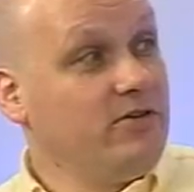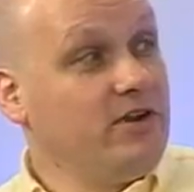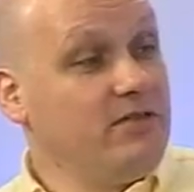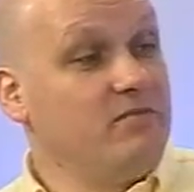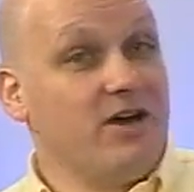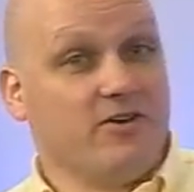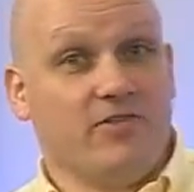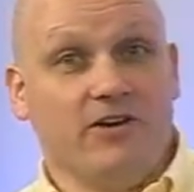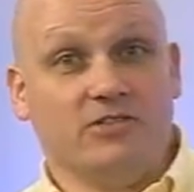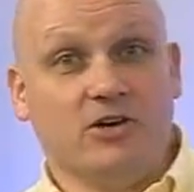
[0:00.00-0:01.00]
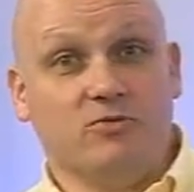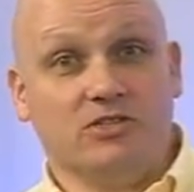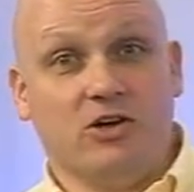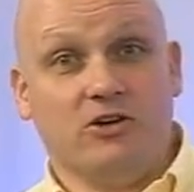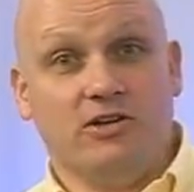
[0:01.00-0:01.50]
All right. The microphone's
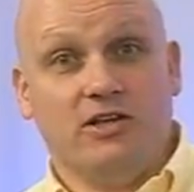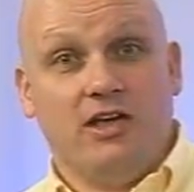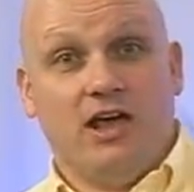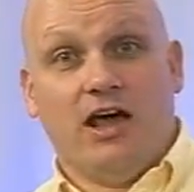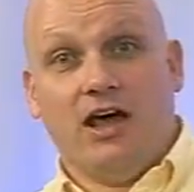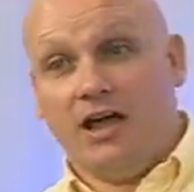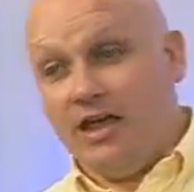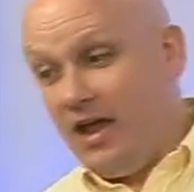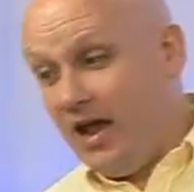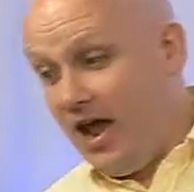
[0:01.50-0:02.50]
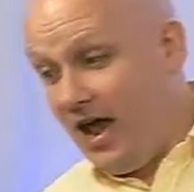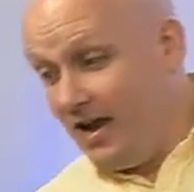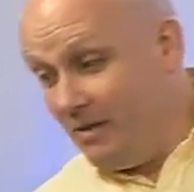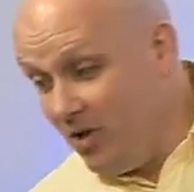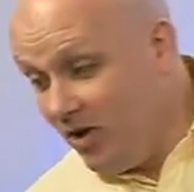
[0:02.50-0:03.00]
always on. Okay.
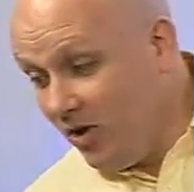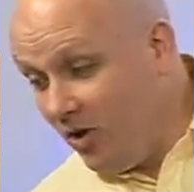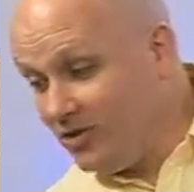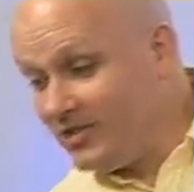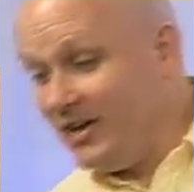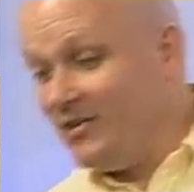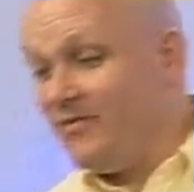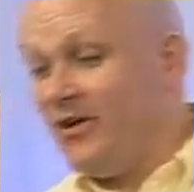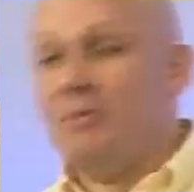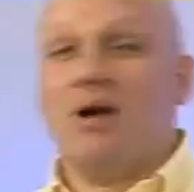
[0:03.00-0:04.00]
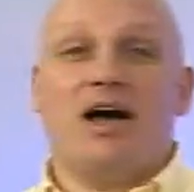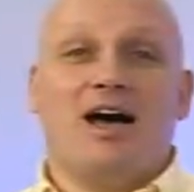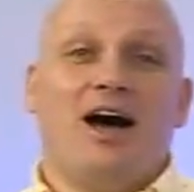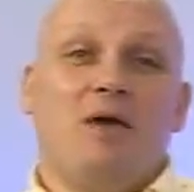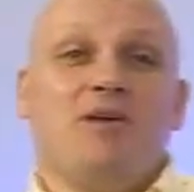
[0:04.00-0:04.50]
And also from
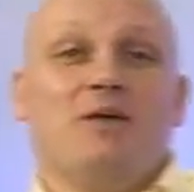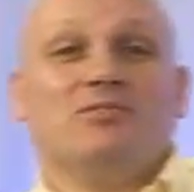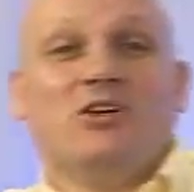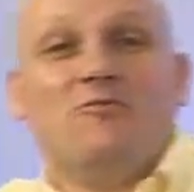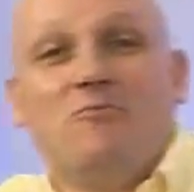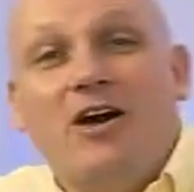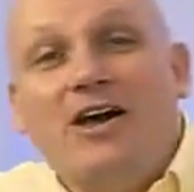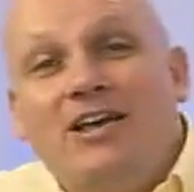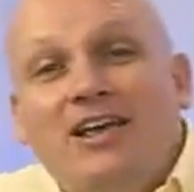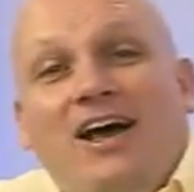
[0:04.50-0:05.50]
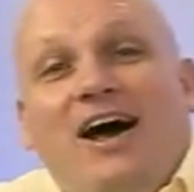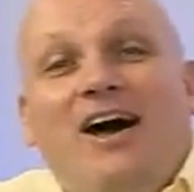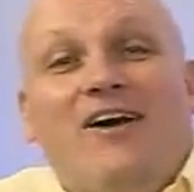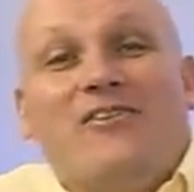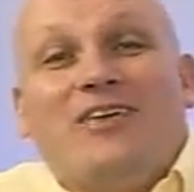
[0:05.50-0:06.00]
IBM Software,
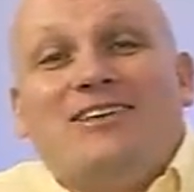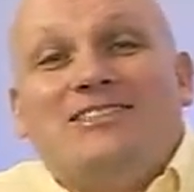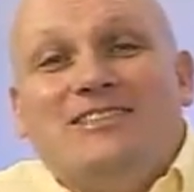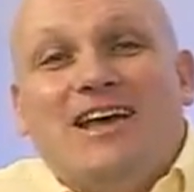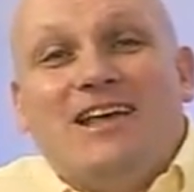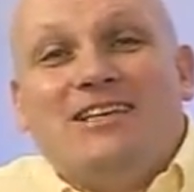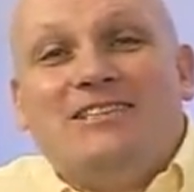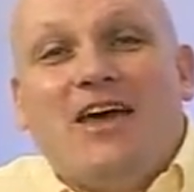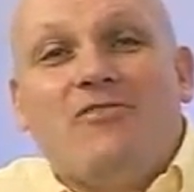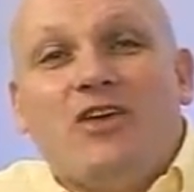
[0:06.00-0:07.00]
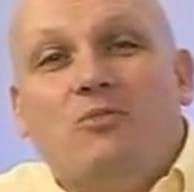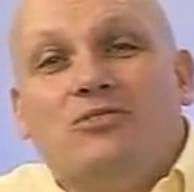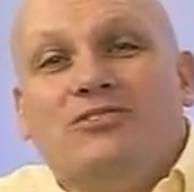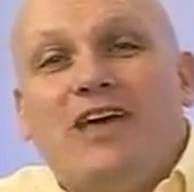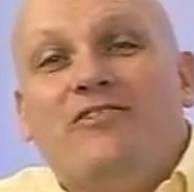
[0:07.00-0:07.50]
our other guest today is Garry
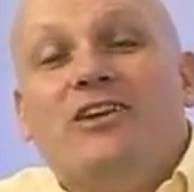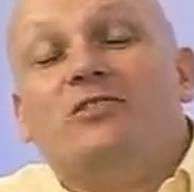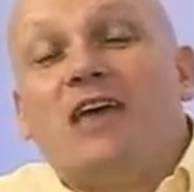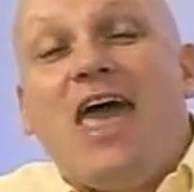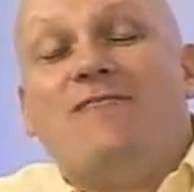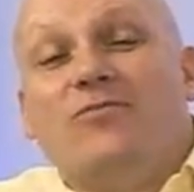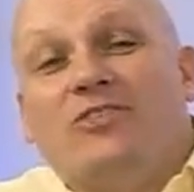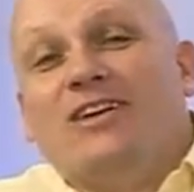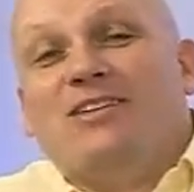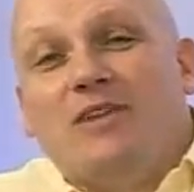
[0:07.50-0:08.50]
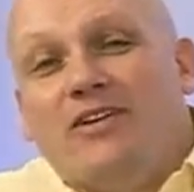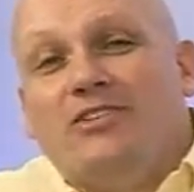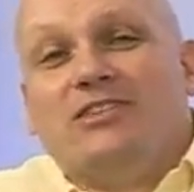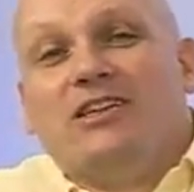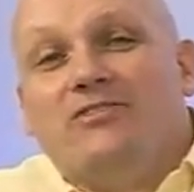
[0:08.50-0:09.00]
Gomersall. Garry knows everything about
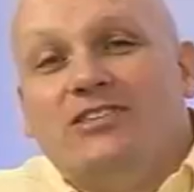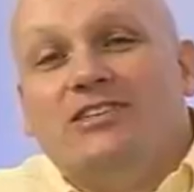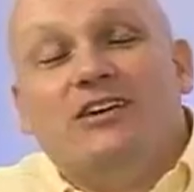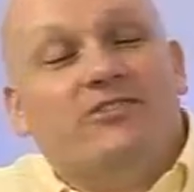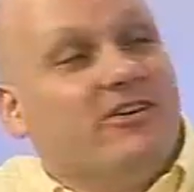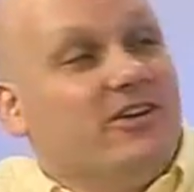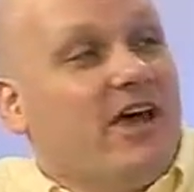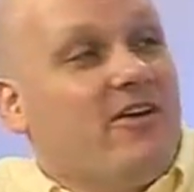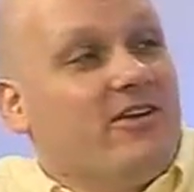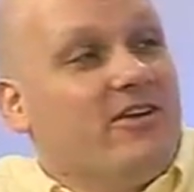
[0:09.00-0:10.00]
this there is to know, don't you, Garry?